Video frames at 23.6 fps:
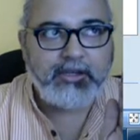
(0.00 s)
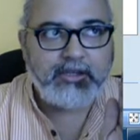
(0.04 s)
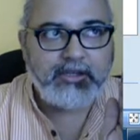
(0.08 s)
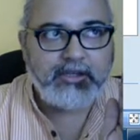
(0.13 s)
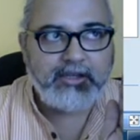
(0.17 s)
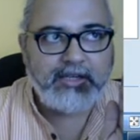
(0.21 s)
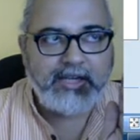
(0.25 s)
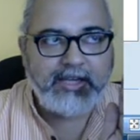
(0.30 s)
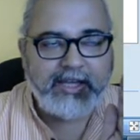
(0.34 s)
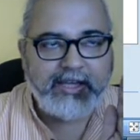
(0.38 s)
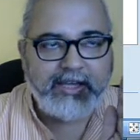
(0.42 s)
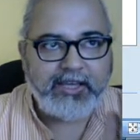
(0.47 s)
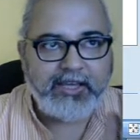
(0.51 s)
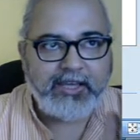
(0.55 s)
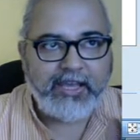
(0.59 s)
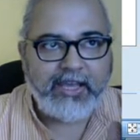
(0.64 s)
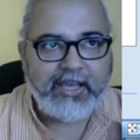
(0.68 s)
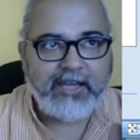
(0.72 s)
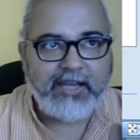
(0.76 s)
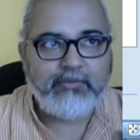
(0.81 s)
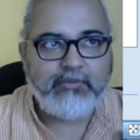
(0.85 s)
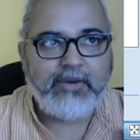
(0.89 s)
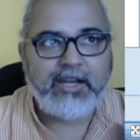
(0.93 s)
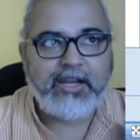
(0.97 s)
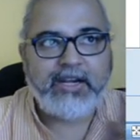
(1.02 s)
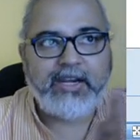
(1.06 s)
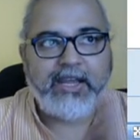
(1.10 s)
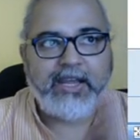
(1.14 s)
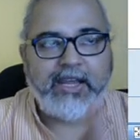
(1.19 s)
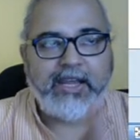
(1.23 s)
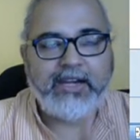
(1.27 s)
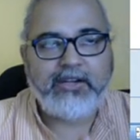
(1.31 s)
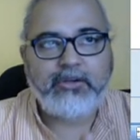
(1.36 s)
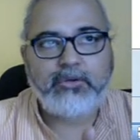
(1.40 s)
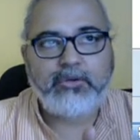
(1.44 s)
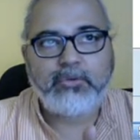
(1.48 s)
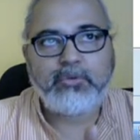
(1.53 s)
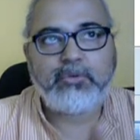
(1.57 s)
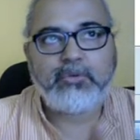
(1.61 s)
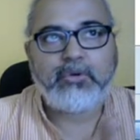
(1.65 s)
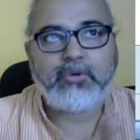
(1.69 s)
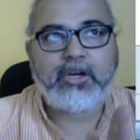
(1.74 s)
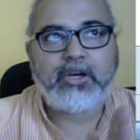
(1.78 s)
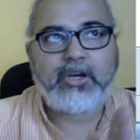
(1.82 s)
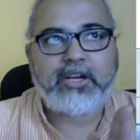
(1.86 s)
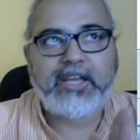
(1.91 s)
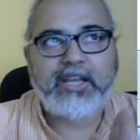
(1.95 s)
like n1, n2
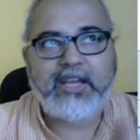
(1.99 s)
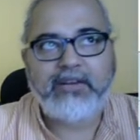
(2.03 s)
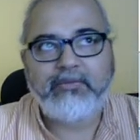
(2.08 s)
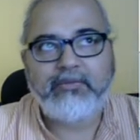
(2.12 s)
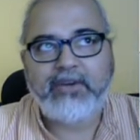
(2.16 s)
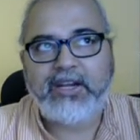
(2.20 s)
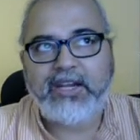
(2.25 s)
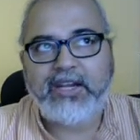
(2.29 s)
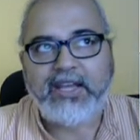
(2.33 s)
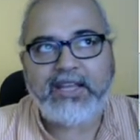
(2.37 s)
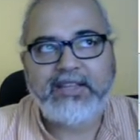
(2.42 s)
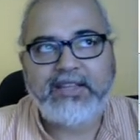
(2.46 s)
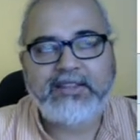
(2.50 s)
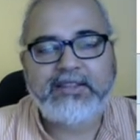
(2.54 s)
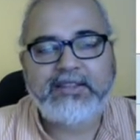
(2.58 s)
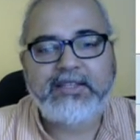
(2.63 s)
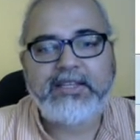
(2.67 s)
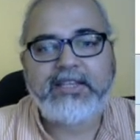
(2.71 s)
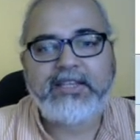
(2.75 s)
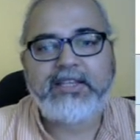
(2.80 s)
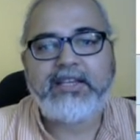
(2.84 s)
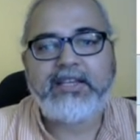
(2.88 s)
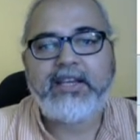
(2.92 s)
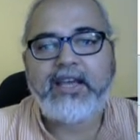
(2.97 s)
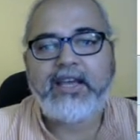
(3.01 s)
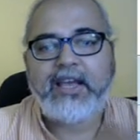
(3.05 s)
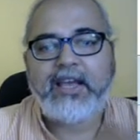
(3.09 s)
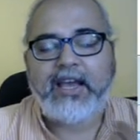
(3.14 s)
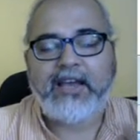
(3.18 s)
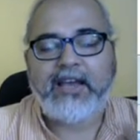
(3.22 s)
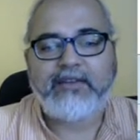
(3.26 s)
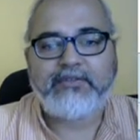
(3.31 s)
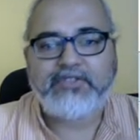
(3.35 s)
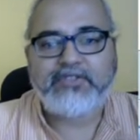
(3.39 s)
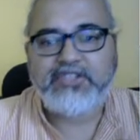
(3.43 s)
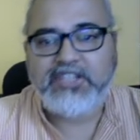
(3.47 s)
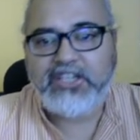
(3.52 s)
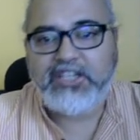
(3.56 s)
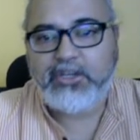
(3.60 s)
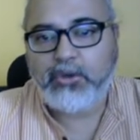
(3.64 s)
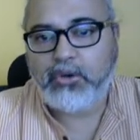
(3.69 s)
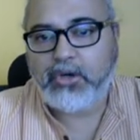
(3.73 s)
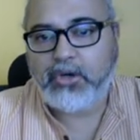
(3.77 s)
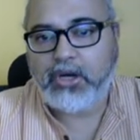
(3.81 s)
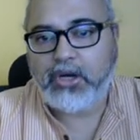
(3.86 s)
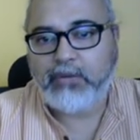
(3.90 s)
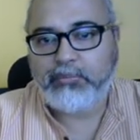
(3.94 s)
or n1, n3 have zero
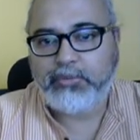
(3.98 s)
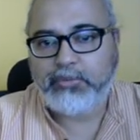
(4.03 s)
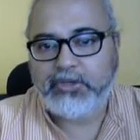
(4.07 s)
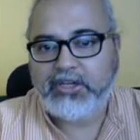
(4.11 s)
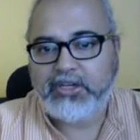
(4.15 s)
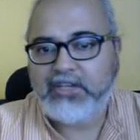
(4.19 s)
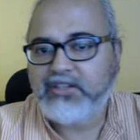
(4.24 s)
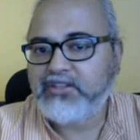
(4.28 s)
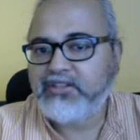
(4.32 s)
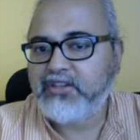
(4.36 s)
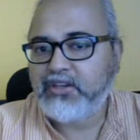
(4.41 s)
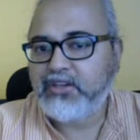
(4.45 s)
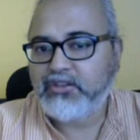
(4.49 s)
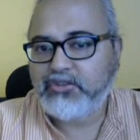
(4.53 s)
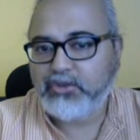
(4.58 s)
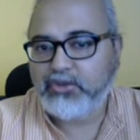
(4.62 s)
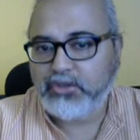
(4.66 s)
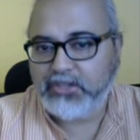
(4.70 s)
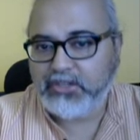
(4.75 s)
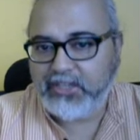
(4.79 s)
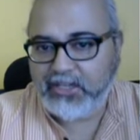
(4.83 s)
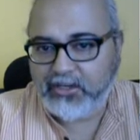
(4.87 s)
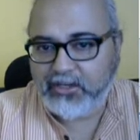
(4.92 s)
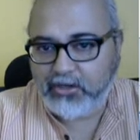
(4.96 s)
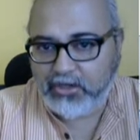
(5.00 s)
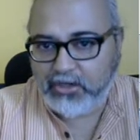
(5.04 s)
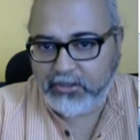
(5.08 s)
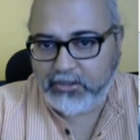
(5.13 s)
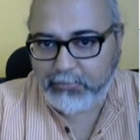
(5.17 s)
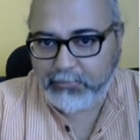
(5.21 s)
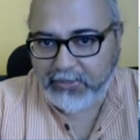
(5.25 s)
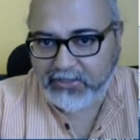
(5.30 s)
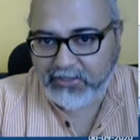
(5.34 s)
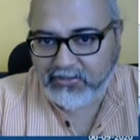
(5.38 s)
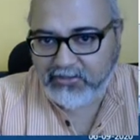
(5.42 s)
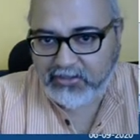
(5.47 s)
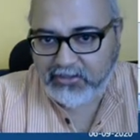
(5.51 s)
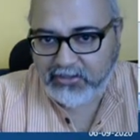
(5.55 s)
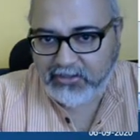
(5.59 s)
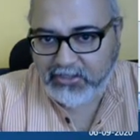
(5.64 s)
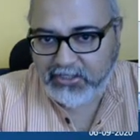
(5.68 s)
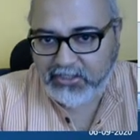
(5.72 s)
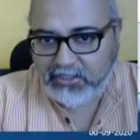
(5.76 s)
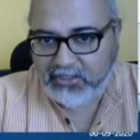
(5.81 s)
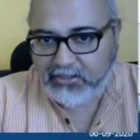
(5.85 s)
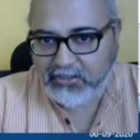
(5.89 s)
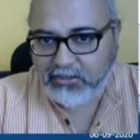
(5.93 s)
components, so they are not mentioned
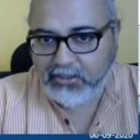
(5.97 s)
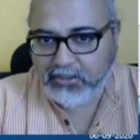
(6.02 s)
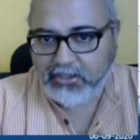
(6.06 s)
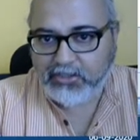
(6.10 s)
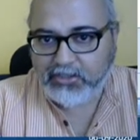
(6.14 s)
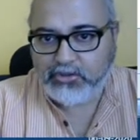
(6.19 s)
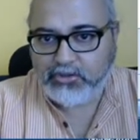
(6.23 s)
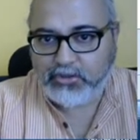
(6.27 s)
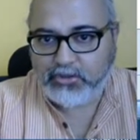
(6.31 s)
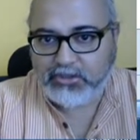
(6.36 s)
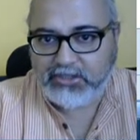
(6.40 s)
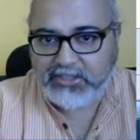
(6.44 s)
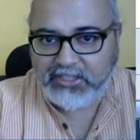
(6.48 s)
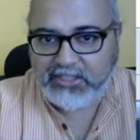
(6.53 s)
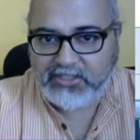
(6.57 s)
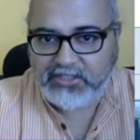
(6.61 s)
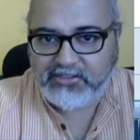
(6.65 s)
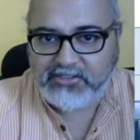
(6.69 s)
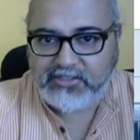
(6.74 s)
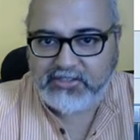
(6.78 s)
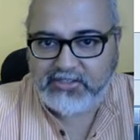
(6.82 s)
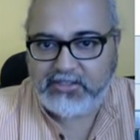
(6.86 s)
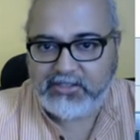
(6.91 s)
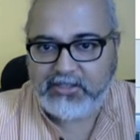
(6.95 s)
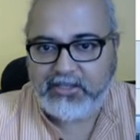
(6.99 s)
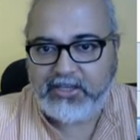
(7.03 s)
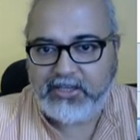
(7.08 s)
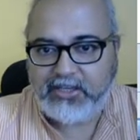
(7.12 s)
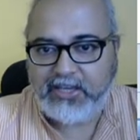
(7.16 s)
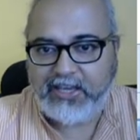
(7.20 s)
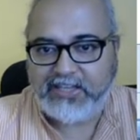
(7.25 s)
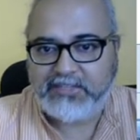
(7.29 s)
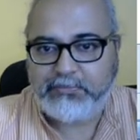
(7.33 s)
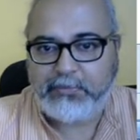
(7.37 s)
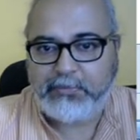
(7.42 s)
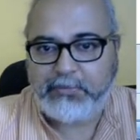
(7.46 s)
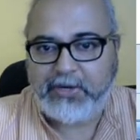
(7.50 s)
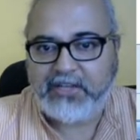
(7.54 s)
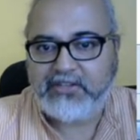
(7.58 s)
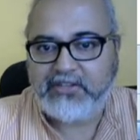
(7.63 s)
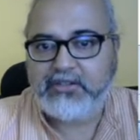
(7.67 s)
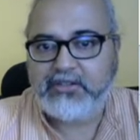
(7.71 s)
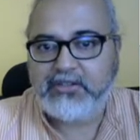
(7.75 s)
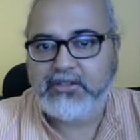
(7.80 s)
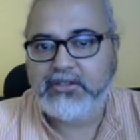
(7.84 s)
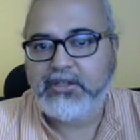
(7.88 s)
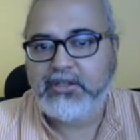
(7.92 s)
here. So this
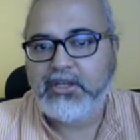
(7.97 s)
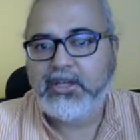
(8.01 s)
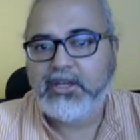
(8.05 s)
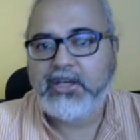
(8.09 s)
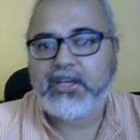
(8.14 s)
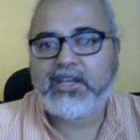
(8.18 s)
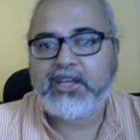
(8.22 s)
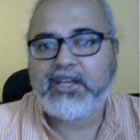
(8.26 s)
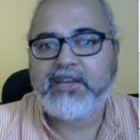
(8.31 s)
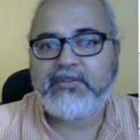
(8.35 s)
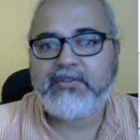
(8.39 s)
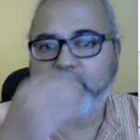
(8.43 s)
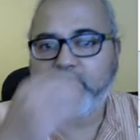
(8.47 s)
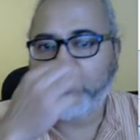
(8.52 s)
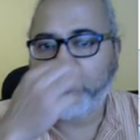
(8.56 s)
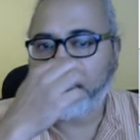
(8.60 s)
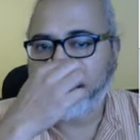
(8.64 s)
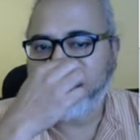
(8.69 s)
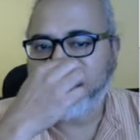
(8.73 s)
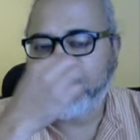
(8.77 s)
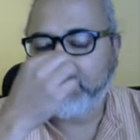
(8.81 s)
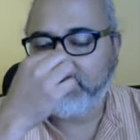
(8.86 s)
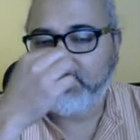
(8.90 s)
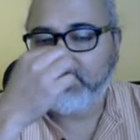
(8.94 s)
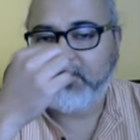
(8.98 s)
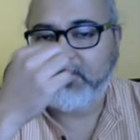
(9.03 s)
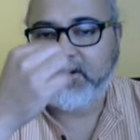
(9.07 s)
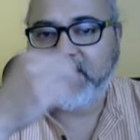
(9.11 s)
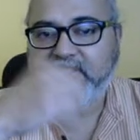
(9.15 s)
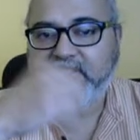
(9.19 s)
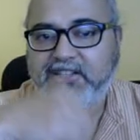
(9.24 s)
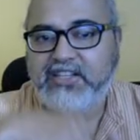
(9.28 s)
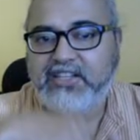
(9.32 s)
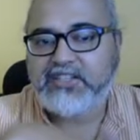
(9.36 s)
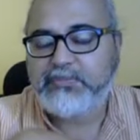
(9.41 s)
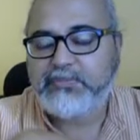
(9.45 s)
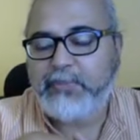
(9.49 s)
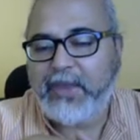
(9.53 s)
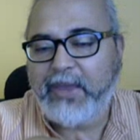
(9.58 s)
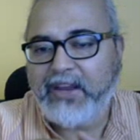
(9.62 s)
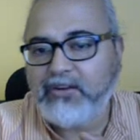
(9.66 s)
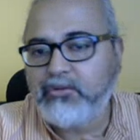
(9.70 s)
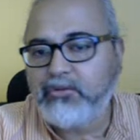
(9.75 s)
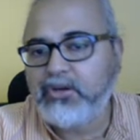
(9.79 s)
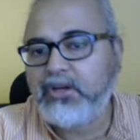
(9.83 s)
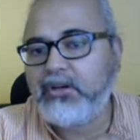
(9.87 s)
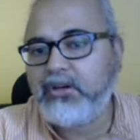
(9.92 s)
expression gives what is known as the
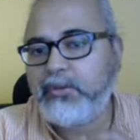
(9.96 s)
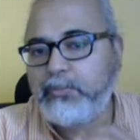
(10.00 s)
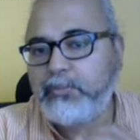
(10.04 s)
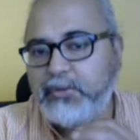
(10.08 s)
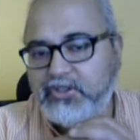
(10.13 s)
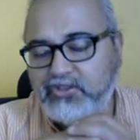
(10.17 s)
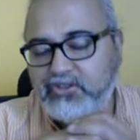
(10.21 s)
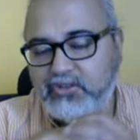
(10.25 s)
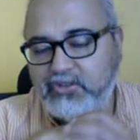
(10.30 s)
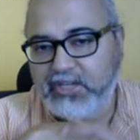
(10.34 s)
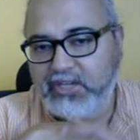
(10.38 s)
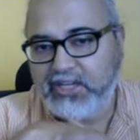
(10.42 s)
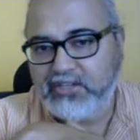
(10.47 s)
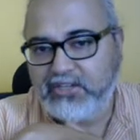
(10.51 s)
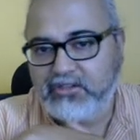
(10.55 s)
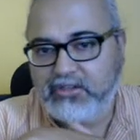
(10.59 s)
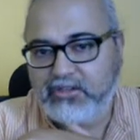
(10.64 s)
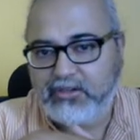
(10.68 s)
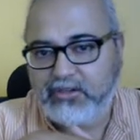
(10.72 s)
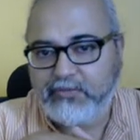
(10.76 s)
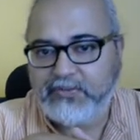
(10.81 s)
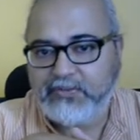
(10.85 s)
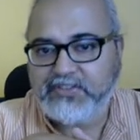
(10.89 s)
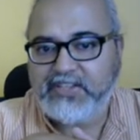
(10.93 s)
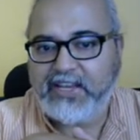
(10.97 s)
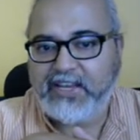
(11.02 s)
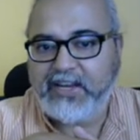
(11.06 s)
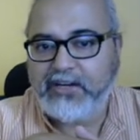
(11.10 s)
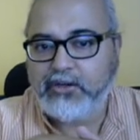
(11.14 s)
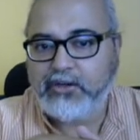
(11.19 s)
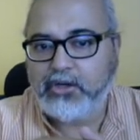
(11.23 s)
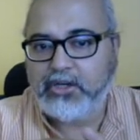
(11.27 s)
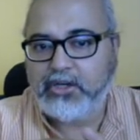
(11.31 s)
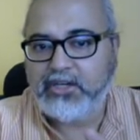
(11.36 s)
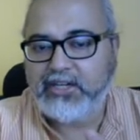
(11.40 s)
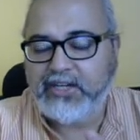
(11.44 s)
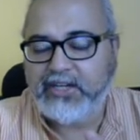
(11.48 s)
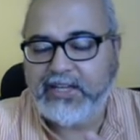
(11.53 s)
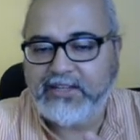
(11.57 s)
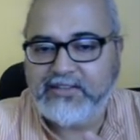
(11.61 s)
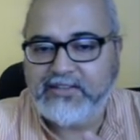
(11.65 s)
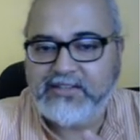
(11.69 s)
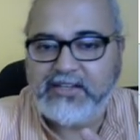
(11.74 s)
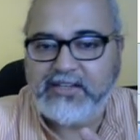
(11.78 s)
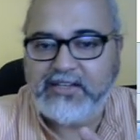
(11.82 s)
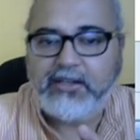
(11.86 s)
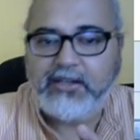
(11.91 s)
spectral representation of a second order
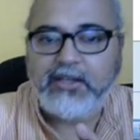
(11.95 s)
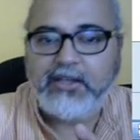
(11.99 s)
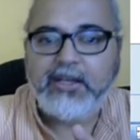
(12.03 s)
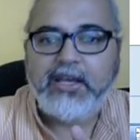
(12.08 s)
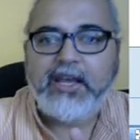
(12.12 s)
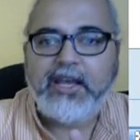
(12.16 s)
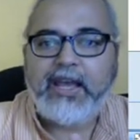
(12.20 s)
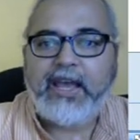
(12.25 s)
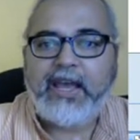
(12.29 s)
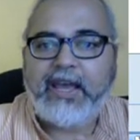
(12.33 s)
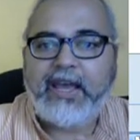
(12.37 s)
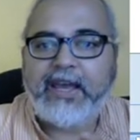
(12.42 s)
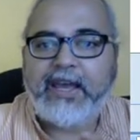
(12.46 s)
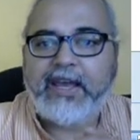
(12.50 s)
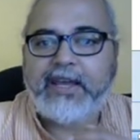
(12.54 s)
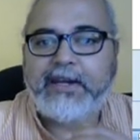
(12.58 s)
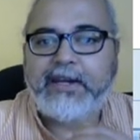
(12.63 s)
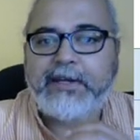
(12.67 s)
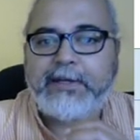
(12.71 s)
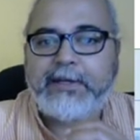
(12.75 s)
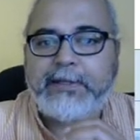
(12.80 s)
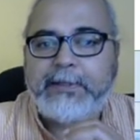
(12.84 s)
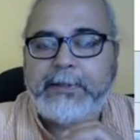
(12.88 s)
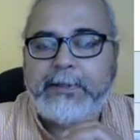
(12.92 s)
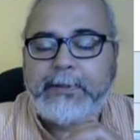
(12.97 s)
tensor, and